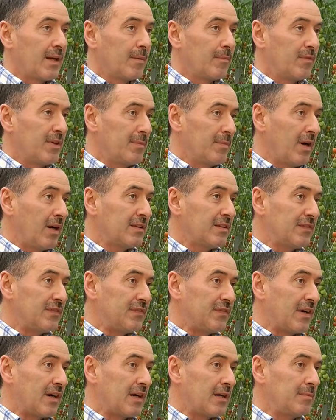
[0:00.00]
We bought the
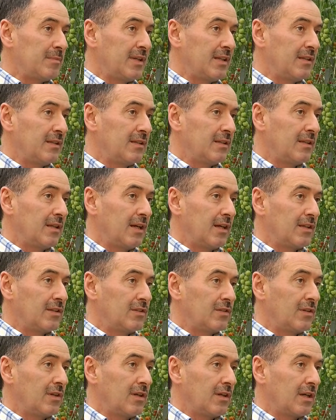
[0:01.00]
farm in
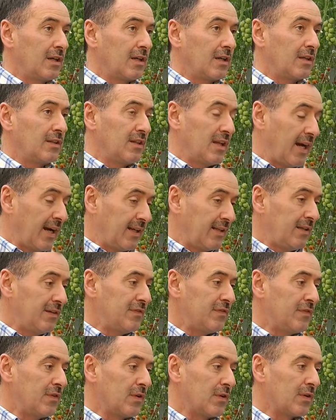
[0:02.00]

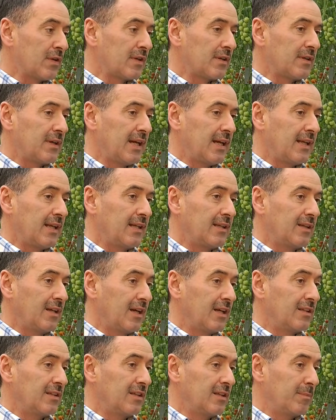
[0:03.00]
94, and
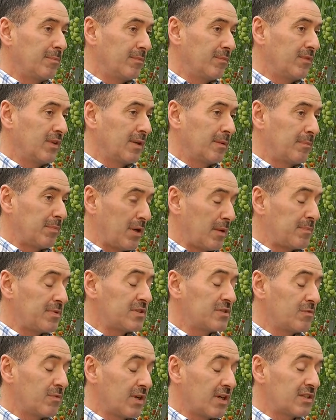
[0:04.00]
the
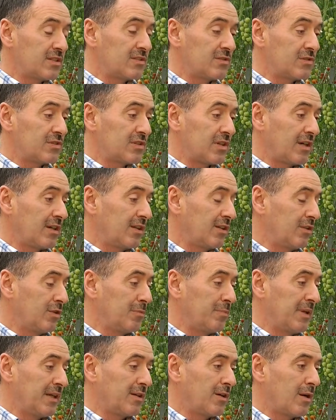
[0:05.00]
purpose was to start a
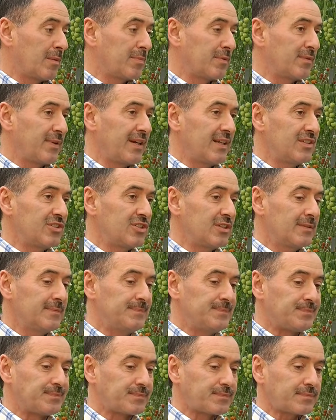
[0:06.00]
U-pick
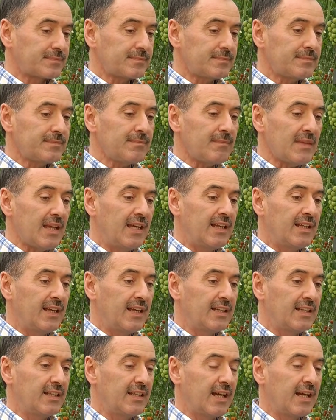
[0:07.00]
operation. And
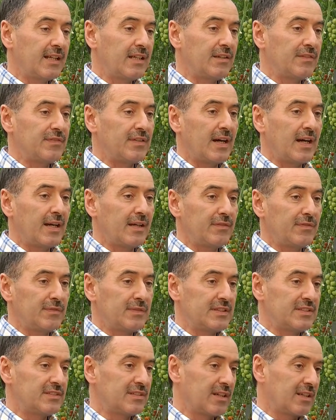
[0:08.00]
then in 95
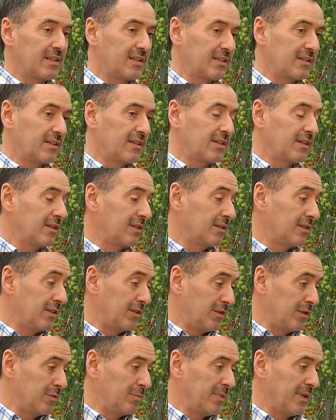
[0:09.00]
we started the
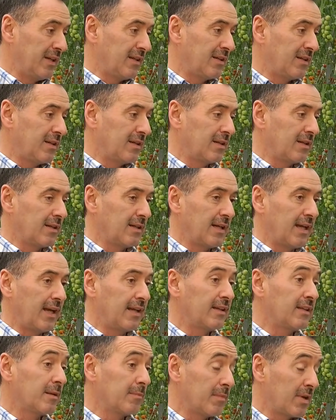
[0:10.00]
U-pick
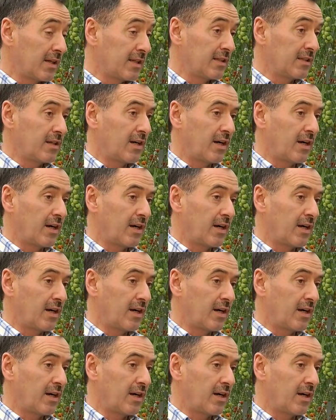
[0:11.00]
and the market